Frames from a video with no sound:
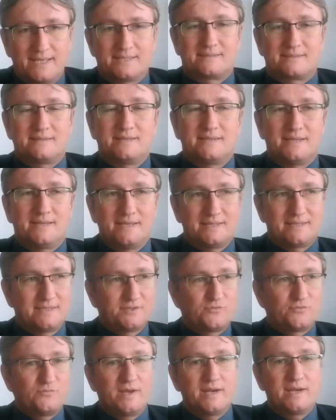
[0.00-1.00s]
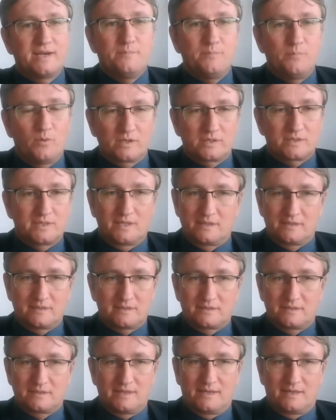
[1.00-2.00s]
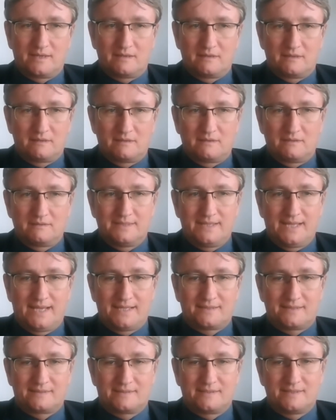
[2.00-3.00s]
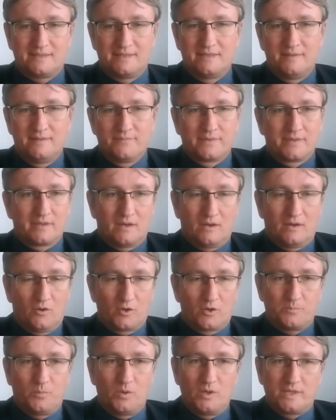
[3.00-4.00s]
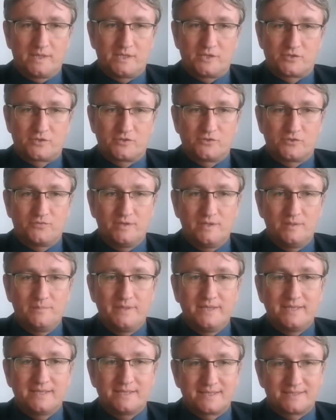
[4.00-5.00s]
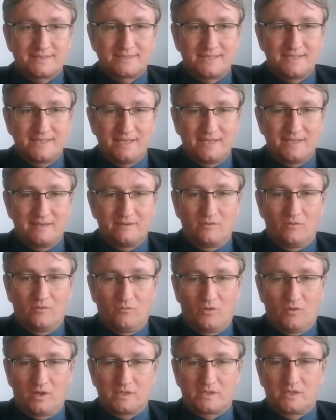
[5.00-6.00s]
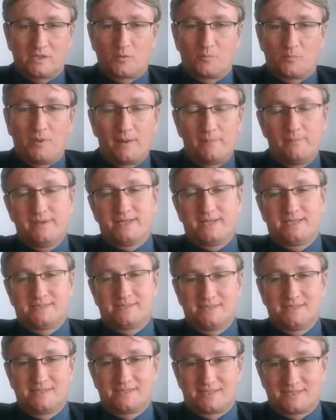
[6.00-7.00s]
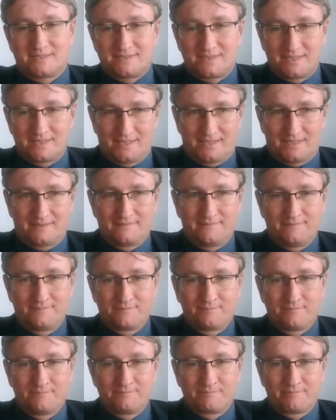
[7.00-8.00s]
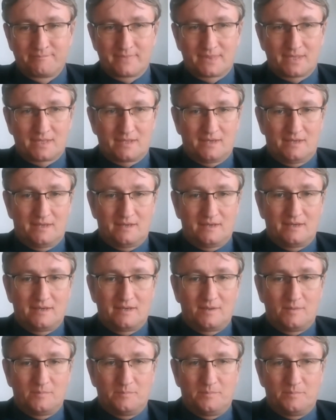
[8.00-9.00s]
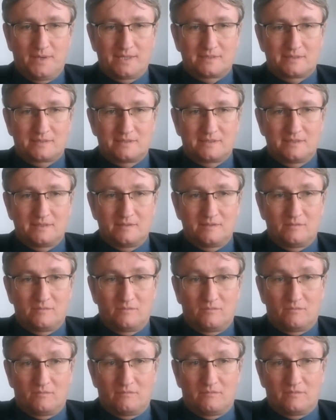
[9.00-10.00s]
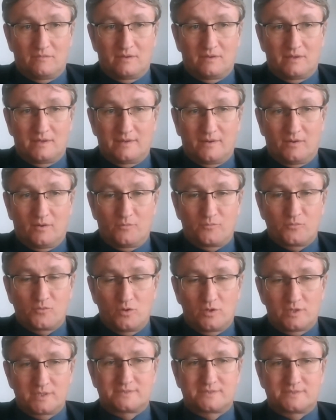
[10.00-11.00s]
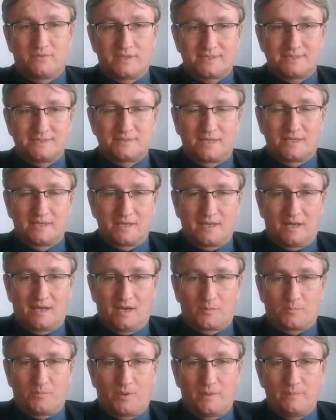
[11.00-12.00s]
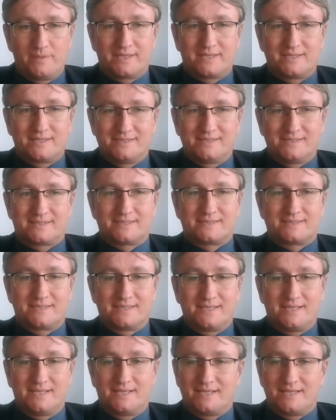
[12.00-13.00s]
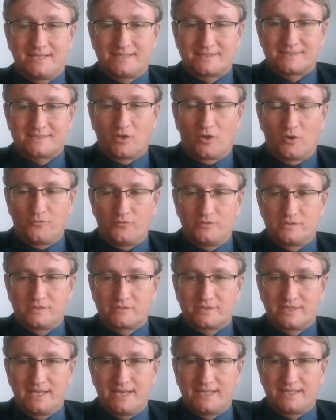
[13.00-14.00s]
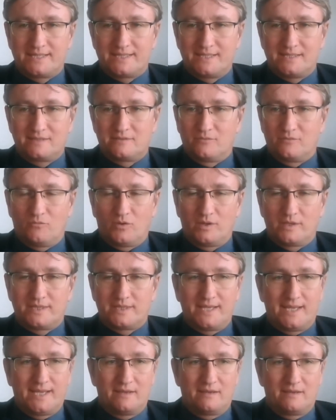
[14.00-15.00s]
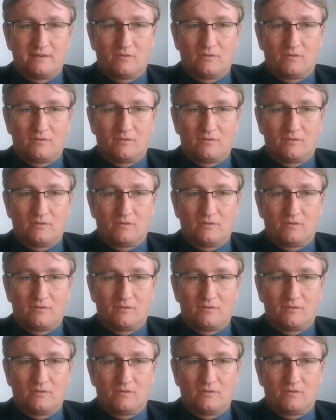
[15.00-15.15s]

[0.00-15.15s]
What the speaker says: it is very important that all politicians will be interested in what our public is interested in. Of course, what is our public is interested in is often related to what they